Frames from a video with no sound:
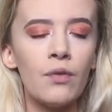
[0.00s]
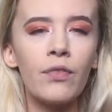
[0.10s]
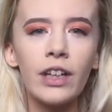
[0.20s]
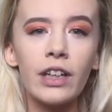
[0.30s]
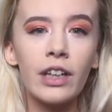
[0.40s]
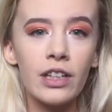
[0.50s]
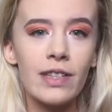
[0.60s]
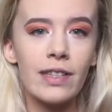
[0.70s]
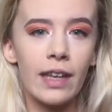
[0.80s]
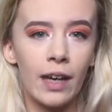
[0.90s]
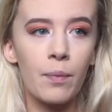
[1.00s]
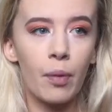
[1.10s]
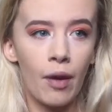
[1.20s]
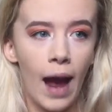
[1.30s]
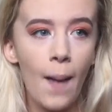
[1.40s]
really good skin
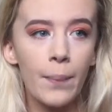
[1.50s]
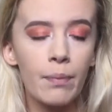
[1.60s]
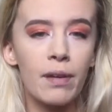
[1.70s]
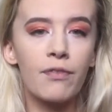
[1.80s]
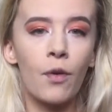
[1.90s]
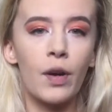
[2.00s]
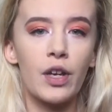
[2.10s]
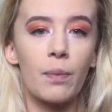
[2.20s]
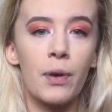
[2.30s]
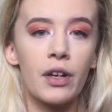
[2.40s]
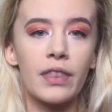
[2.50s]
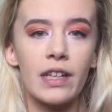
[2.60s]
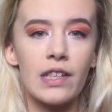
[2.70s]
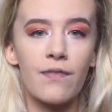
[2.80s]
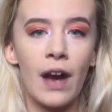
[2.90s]
prep before you put
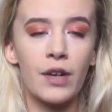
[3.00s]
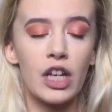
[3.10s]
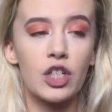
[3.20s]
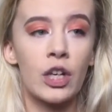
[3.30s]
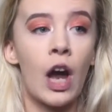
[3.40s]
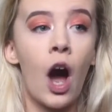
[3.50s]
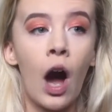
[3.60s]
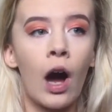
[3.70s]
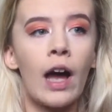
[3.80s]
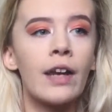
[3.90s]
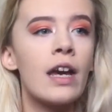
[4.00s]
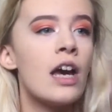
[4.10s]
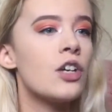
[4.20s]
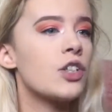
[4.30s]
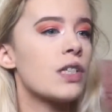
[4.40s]
this foundation on,
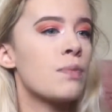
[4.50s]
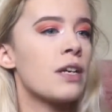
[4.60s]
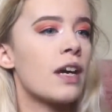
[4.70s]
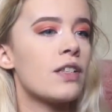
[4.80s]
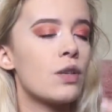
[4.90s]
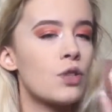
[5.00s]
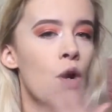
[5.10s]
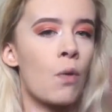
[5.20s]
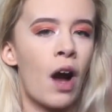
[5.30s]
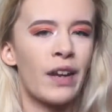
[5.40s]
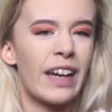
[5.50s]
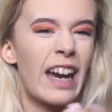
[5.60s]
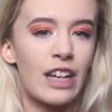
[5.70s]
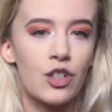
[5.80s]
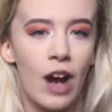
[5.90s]
just because you don't want like
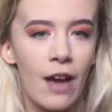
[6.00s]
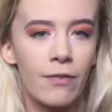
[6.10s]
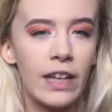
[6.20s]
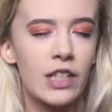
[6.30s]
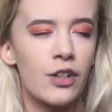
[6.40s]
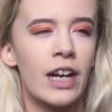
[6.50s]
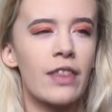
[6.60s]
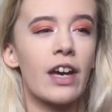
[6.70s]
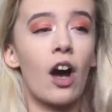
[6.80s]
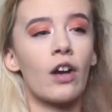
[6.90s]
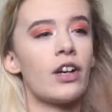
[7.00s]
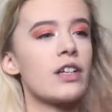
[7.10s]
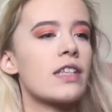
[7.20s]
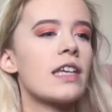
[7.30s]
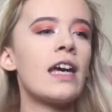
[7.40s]
any dry flakes or anything on
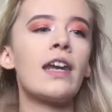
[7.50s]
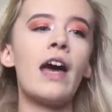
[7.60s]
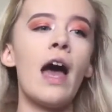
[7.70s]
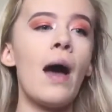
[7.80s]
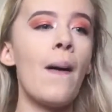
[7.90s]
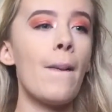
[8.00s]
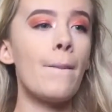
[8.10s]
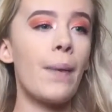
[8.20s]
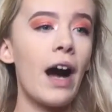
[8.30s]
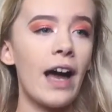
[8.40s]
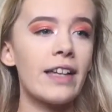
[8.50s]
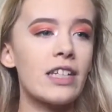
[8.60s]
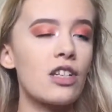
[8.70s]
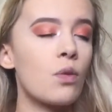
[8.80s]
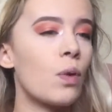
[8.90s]
your skin.
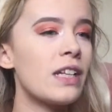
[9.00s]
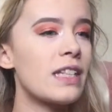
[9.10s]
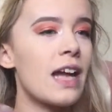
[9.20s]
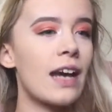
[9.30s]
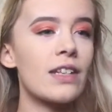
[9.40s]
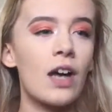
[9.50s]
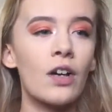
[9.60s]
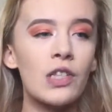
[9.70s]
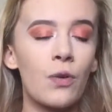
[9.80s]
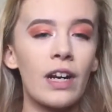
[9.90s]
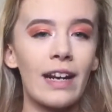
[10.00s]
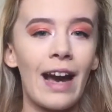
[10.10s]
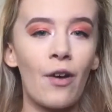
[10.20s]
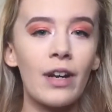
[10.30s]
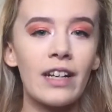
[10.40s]
But once that is all sorted
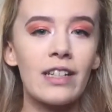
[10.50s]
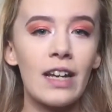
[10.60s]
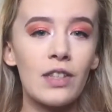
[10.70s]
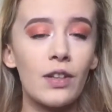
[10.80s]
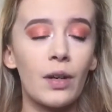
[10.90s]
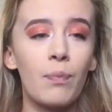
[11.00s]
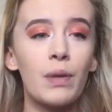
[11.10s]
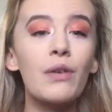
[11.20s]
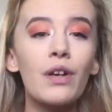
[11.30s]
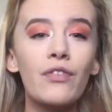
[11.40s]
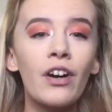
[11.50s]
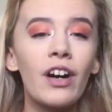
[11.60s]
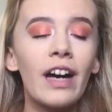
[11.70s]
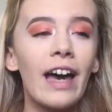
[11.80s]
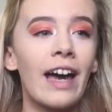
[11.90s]
out, it does look
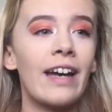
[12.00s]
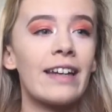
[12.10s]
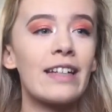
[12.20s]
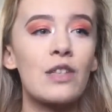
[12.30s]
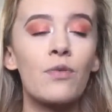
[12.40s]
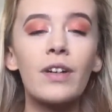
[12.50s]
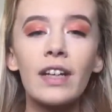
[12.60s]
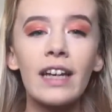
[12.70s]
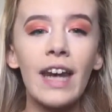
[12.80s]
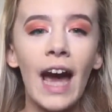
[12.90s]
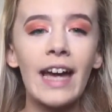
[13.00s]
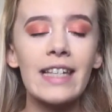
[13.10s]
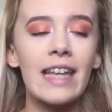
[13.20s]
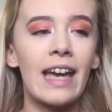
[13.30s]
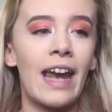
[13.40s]
beautiful and it's really
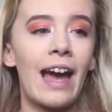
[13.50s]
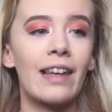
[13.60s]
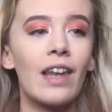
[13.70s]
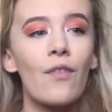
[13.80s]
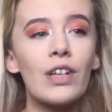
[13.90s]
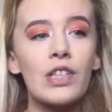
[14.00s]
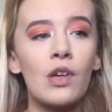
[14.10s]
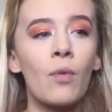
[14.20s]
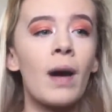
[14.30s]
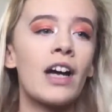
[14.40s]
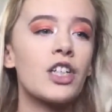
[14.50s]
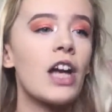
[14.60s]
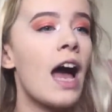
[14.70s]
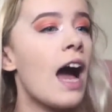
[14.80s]
nice and I love it so much.